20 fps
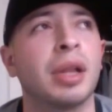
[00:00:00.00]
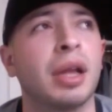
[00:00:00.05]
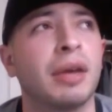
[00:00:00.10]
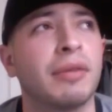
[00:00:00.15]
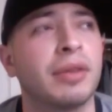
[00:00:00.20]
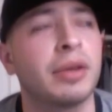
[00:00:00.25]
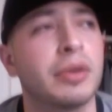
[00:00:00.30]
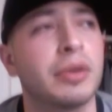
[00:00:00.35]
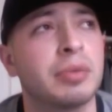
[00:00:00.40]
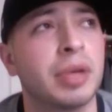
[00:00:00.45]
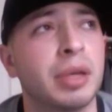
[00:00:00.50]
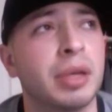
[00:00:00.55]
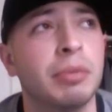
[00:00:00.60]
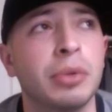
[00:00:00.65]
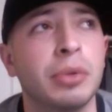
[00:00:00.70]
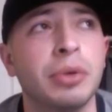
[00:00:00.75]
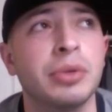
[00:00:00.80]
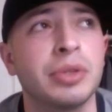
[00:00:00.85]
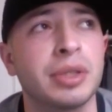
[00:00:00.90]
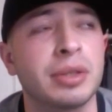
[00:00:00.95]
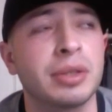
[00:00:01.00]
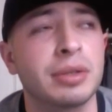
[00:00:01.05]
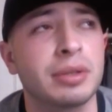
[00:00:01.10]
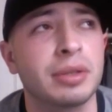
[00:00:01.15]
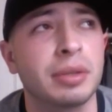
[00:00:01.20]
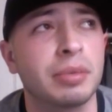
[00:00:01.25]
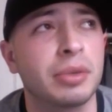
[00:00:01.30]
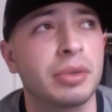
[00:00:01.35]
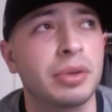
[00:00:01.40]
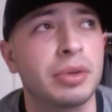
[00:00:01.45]
I think he was playing Bujins or
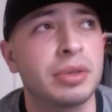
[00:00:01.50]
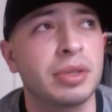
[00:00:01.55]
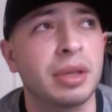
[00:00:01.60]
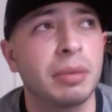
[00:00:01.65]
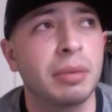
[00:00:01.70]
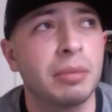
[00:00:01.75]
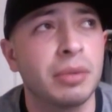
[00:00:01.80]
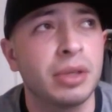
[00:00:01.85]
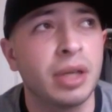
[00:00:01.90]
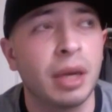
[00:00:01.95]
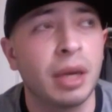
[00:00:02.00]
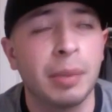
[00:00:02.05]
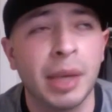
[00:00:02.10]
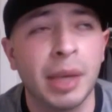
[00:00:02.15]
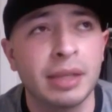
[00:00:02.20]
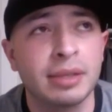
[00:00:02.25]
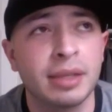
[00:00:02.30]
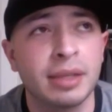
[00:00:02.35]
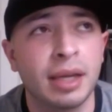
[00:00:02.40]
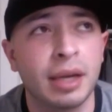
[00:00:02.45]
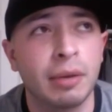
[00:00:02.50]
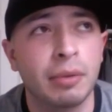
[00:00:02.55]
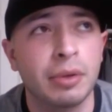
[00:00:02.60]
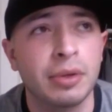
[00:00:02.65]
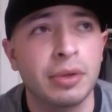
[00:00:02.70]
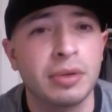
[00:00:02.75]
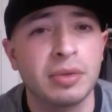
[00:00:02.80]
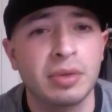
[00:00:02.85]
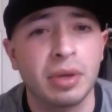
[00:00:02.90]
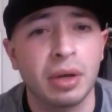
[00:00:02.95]
something or some dumbass deck where he
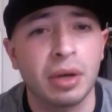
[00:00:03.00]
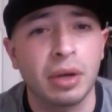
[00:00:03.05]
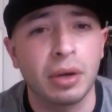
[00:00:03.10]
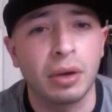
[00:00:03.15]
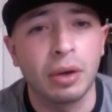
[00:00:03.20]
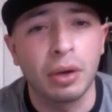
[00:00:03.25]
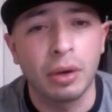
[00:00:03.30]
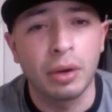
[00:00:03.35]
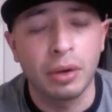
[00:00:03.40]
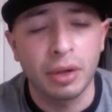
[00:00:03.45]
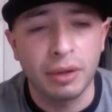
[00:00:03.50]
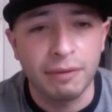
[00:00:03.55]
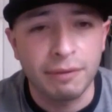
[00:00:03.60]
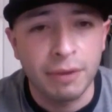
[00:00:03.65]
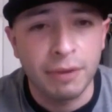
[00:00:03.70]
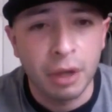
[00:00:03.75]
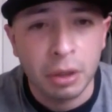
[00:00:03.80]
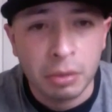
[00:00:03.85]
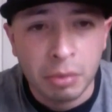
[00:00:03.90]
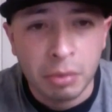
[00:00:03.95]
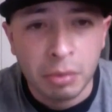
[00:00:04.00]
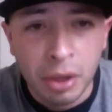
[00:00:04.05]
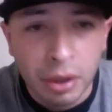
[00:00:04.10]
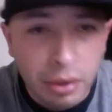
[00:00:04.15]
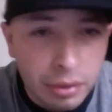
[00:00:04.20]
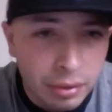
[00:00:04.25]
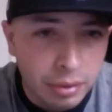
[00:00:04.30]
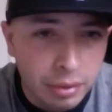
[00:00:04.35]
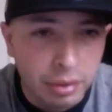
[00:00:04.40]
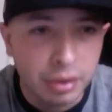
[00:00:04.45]
was like, "Oh, get fucked, bro,"
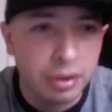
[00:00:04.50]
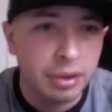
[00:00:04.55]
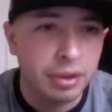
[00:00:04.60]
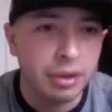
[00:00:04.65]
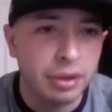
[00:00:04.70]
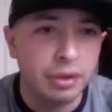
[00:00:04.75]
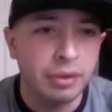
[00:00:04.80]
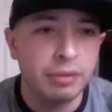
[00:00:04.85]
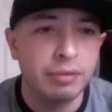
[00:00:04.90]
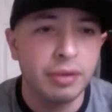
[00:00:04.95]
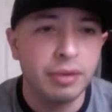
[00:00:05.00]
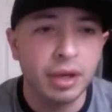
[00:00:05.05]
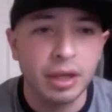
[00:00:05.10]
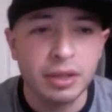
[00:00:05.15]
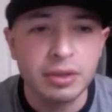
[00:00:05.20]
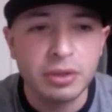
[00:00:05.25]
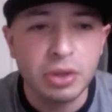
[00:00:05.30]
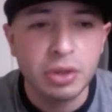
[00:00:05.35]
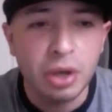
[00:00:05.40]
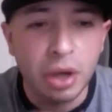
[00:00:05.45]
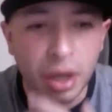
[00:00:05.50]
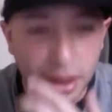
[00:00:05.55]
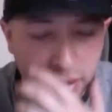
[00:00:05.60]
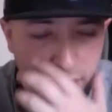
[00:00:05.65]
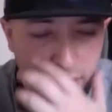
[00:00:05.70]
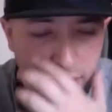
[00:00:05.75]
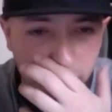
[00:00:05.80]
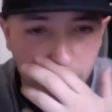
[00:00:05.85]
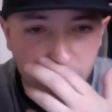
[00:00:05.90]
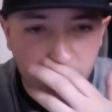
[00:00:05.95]
or you know, "You fucking suck,
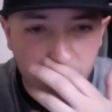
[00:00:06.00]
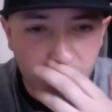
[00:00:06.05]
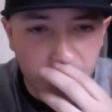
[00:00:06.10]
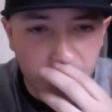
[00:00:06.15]
scrub."